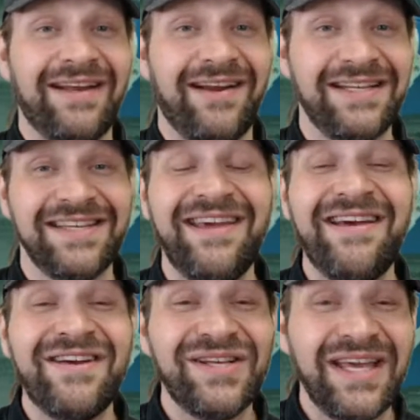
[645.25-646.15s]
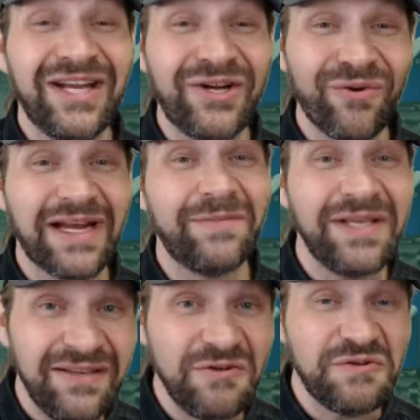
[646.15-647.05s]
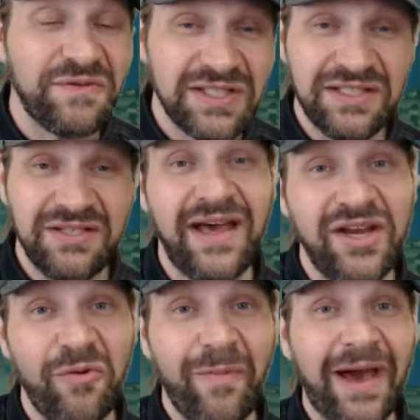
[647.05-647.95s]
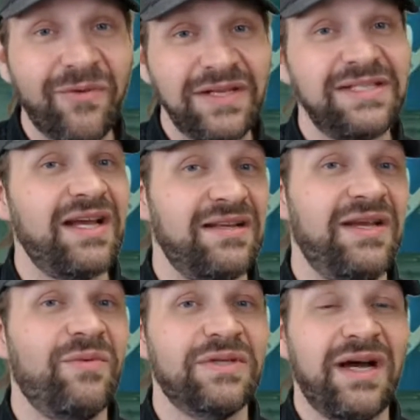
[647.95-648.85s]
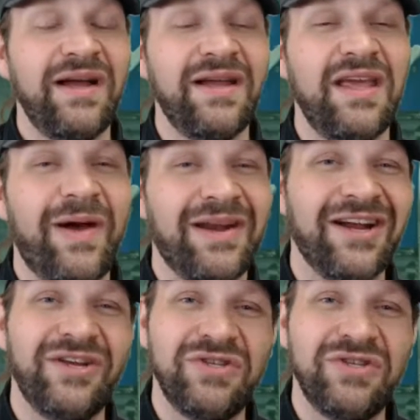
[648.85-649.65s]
And honestly, incredibly useful to do that no matter what technique we're talking about here.